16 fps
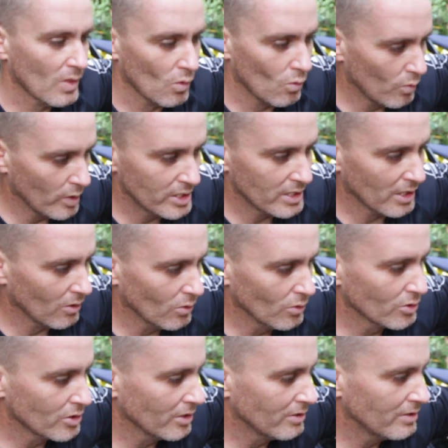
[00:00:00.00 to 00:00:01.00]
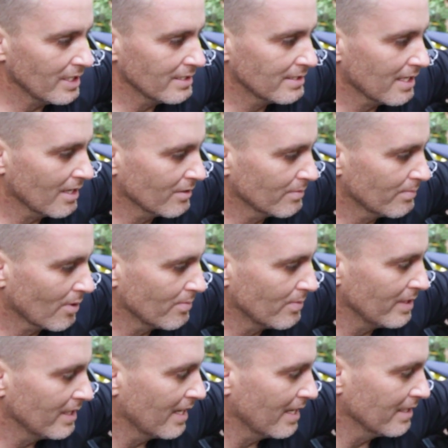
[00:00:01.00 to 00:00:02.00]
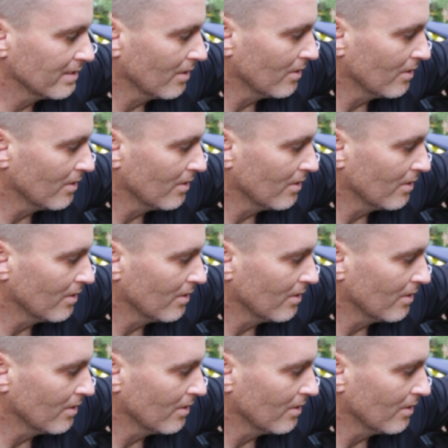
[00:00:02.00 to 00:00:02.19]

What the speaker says: which I'll also test out properly later